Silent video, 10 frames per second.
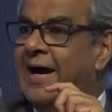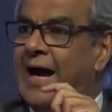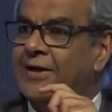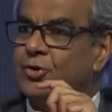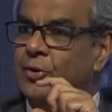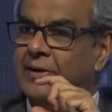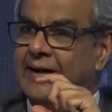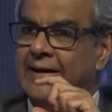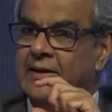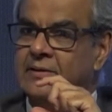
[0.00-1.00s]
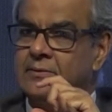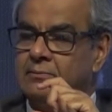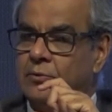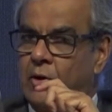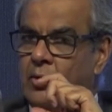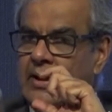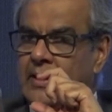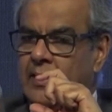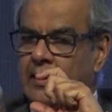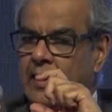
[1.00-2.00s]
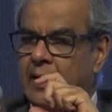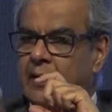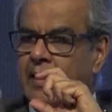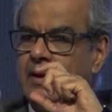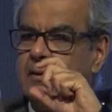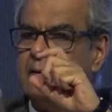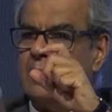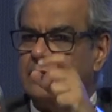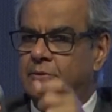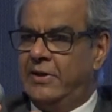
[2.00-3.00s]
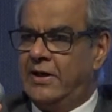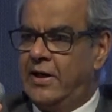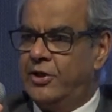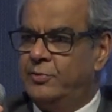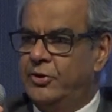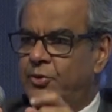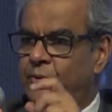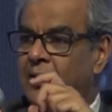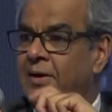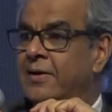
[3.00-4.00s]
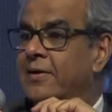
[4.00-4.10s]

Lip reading: And so it is not only a great customer engagement tool,